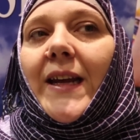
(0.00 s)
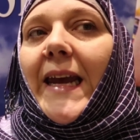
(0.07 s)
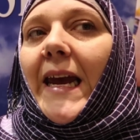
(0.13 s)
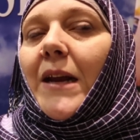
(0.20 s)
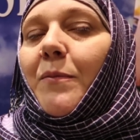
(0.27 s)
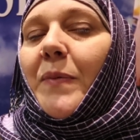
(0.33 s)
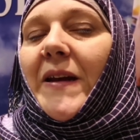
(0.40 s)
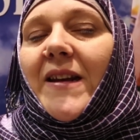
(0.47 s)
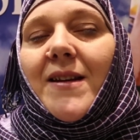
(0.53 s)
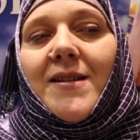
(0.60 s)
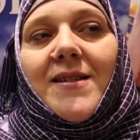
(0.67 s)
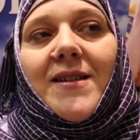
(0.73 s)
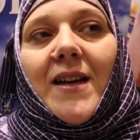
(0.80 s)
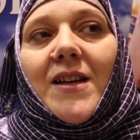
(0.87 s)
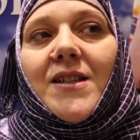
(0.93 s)
Gain
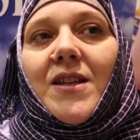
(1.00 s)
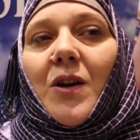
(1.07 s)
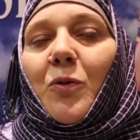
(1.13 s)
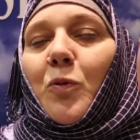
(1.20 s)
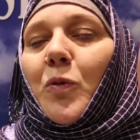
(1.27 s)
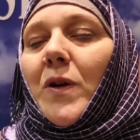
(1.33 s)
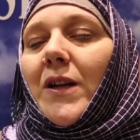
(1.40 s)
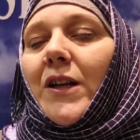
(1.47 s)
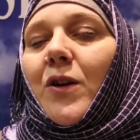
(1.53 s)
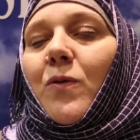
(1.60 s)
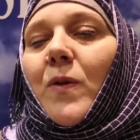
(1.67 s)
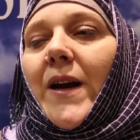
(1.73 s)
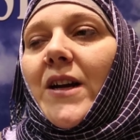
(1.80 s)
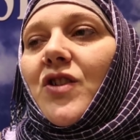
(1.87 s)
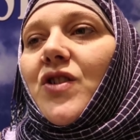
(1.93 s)
Peace does a really
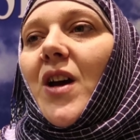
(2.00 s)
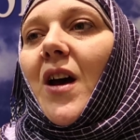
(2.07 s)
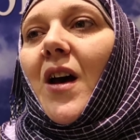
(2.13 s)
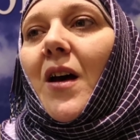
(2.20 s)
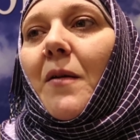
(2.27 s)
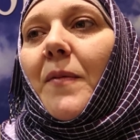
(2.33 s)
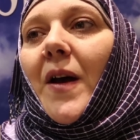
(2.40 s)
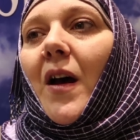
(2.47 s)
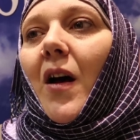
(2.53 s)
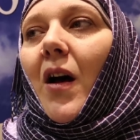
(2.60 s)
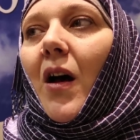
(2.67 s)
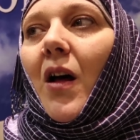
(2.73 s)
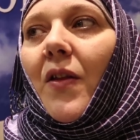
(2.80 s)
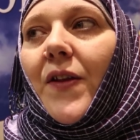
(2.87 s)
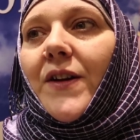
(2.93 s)
great job.
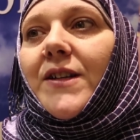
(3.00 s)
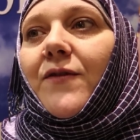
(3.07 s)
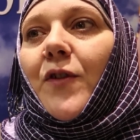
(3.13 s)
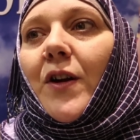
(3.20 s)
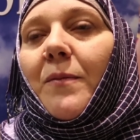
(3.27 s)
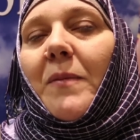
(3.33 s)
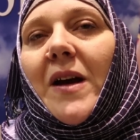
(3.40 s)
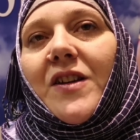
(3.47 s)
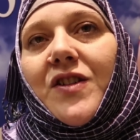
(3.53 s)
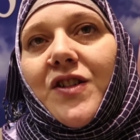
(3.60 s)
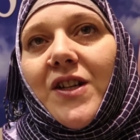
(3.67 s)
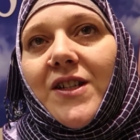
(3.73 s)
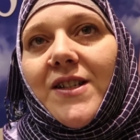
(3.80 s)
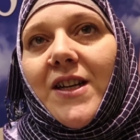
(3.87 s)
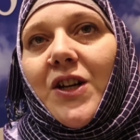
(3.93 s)
All the different
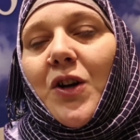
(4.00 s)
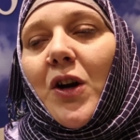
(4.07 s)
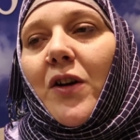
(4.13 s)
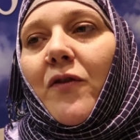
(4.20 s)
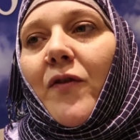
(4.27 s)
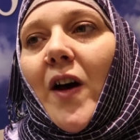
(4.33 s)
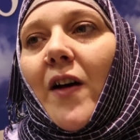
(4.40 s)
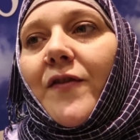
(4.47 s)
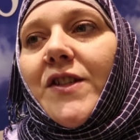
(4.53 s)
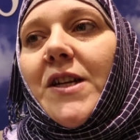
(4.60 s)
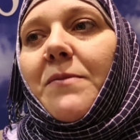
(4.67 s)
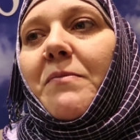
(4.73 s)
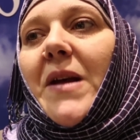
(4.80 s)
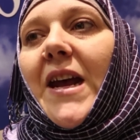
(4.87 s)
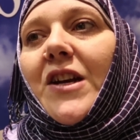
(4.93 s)
masjids that you're involved
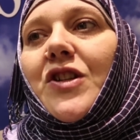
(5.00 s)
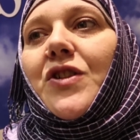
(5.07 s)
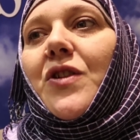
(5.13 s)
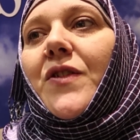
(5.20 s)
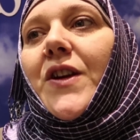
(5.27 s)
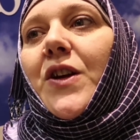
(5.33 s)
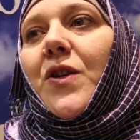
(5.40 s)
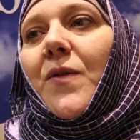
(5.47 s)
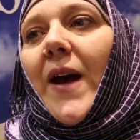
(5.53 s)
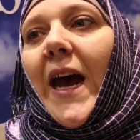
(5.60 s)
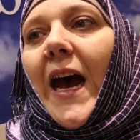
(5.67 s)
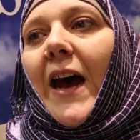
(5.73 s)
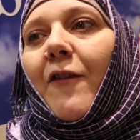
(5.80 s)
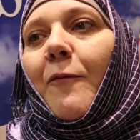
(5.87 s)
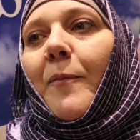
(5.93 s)
in, make sure that you
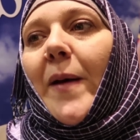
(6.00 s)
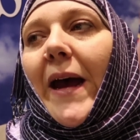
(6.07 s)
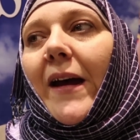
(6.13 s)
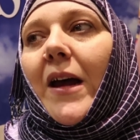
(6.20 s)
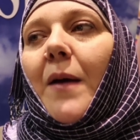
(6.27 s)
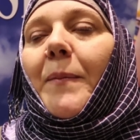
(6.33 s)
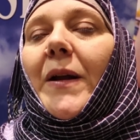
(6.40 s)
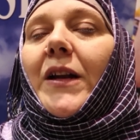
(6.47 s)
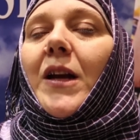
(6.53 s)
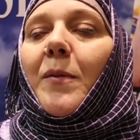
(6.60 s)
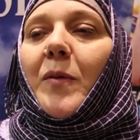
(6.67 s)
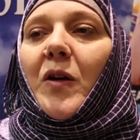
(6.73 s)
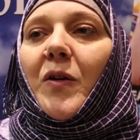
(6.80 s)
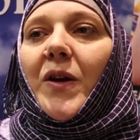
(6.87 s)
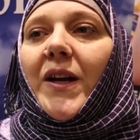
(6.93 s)
have backup and
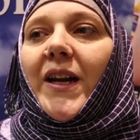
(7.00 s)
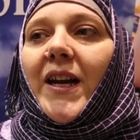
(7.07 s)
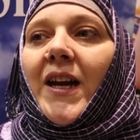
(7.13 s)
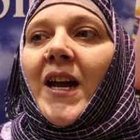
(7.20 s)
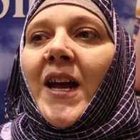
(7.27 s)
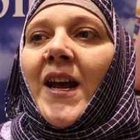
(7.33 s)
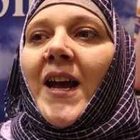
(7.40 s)
community.